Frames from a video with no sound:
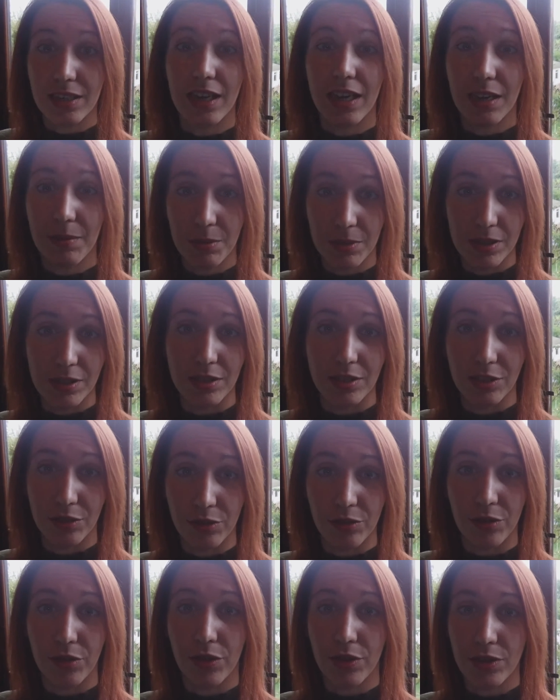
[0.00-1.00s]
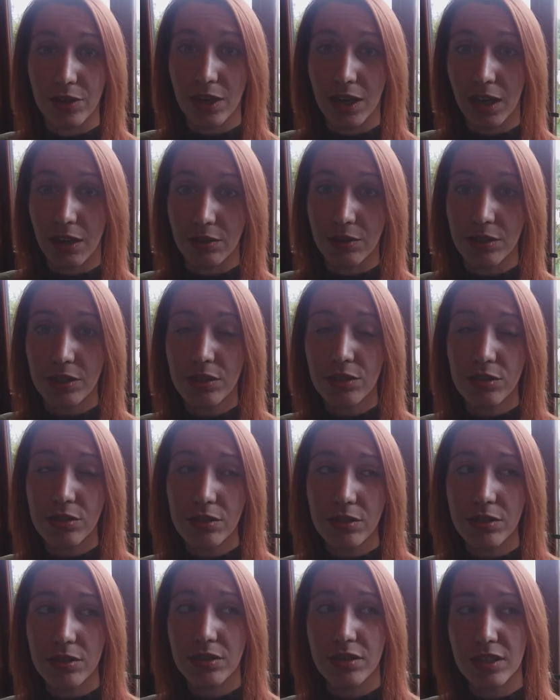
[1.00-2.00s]
happiness in your third house. It's
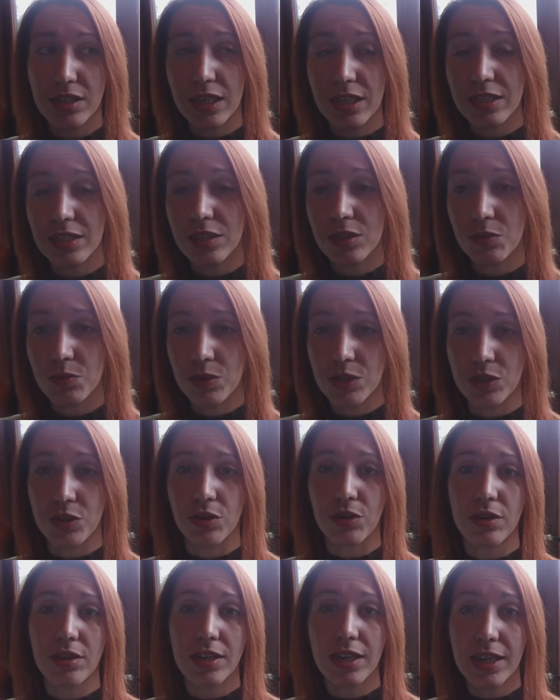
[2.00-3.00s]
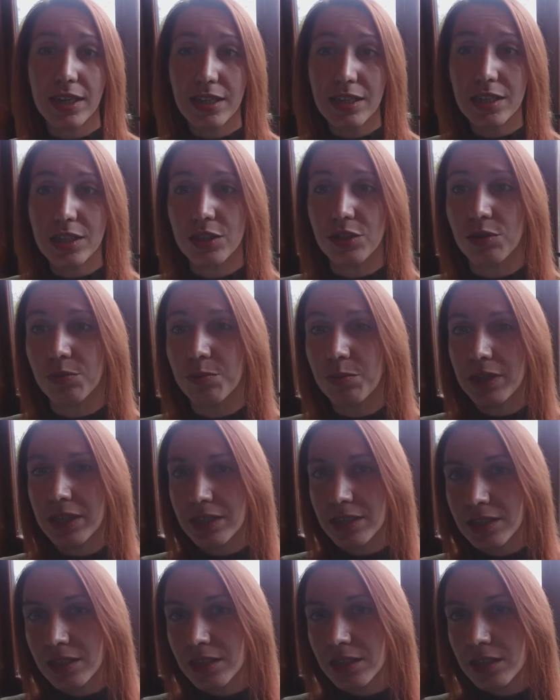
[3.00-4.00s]
also connected with your clients, your
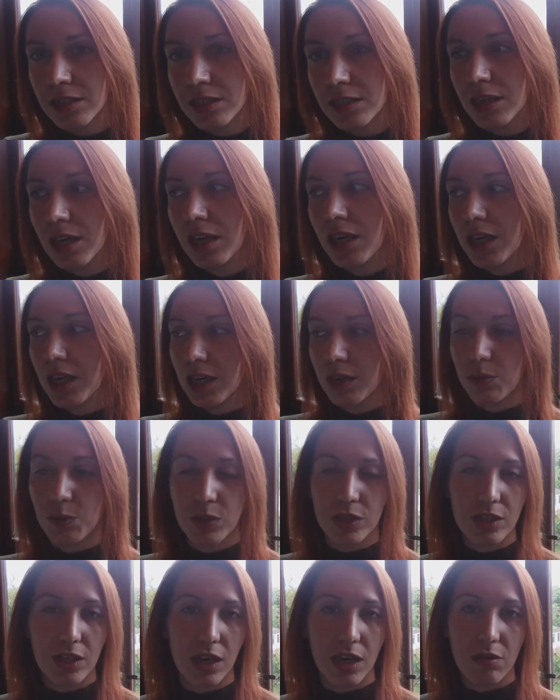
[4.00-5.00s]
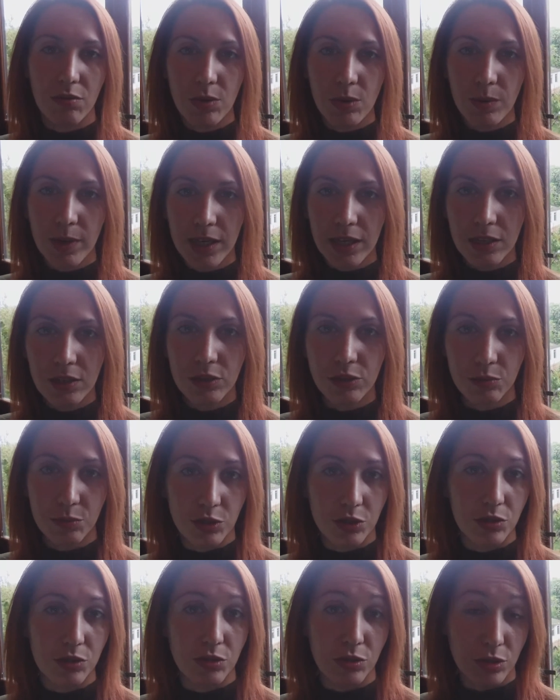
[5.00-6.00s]
business, with everyone to
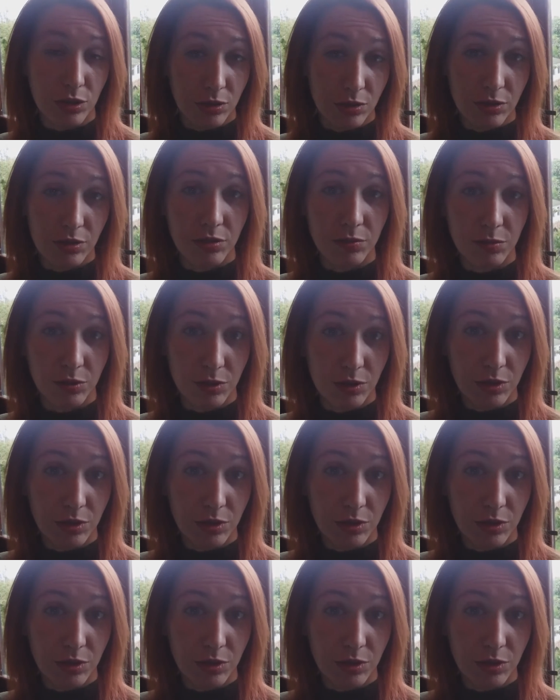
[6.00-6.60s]
whom you